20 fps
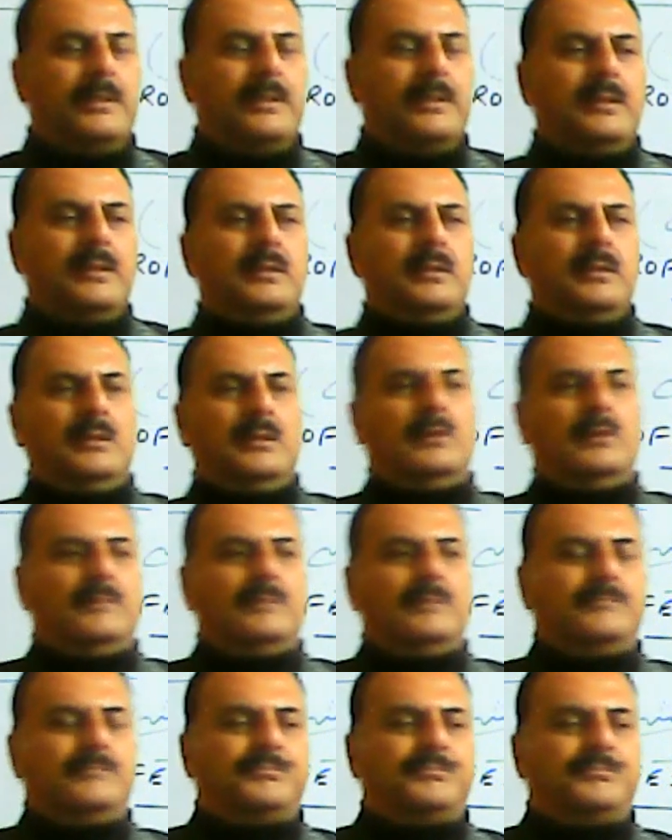
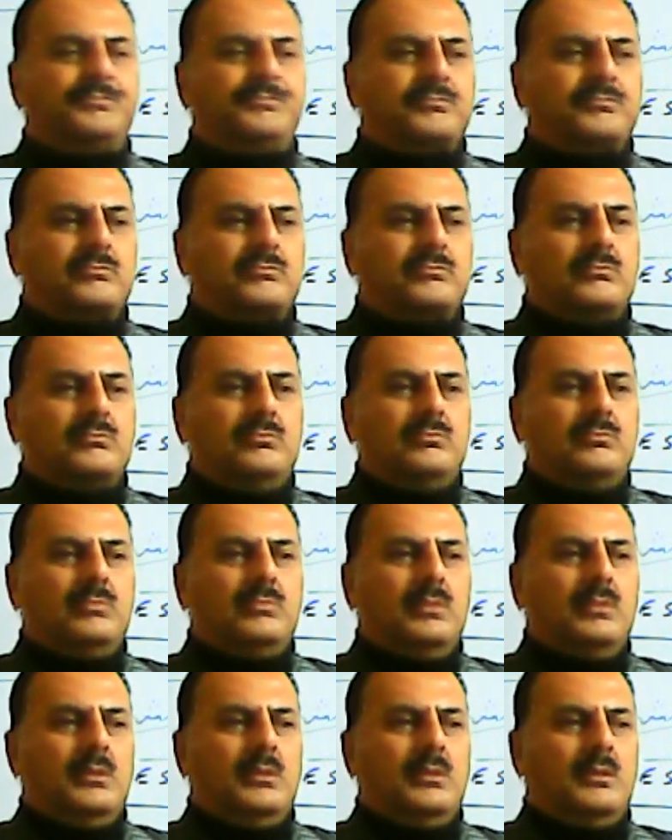
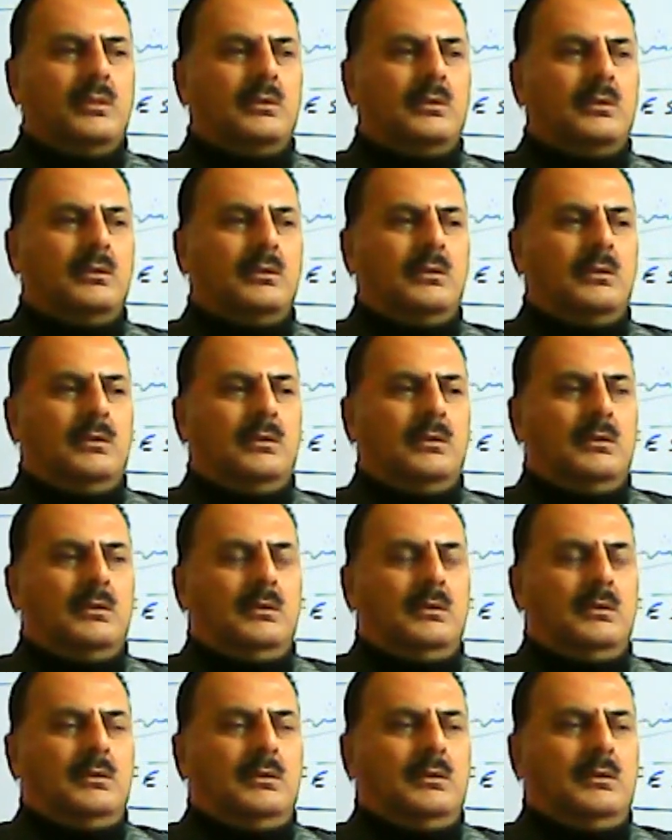(silence)